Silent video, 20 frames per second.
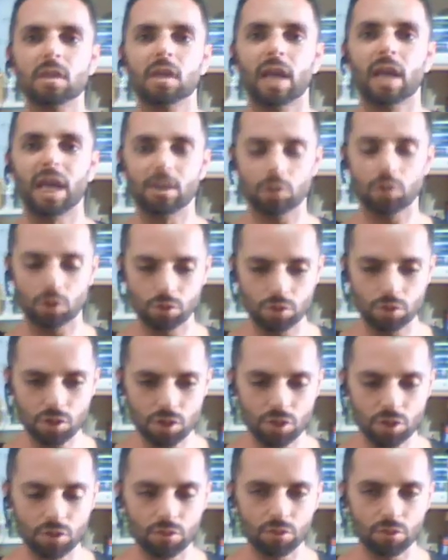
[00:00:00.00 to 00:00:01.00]
As soon as
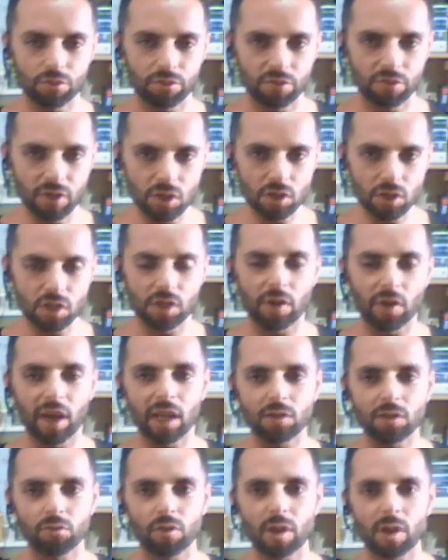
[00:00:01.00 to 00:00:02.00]
you finish your 8
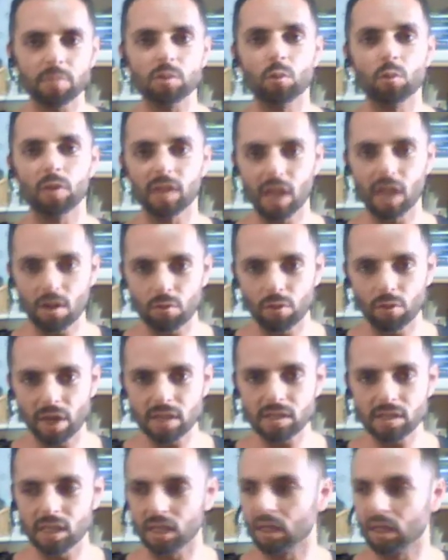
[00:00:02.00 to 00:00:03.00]
reps without
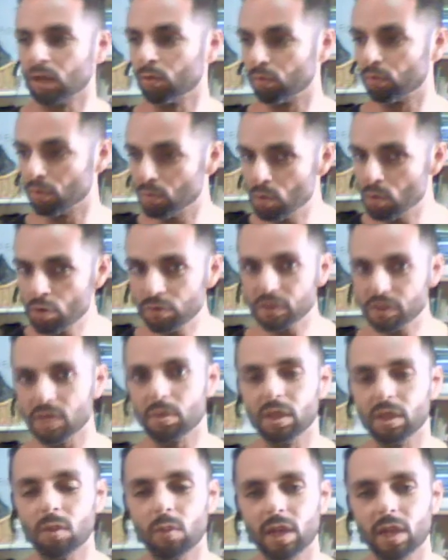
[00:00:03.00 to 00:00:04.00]
resting, remove some of
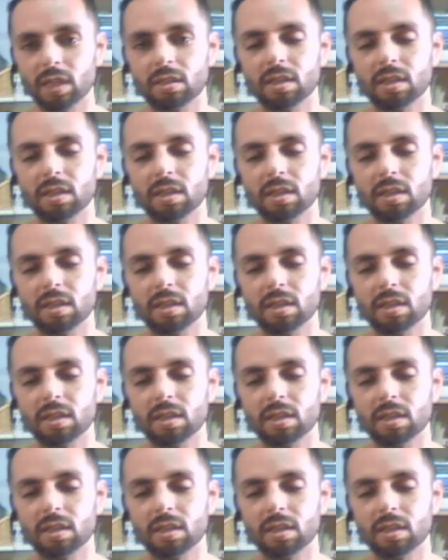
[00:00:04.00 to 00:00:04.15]
the weight.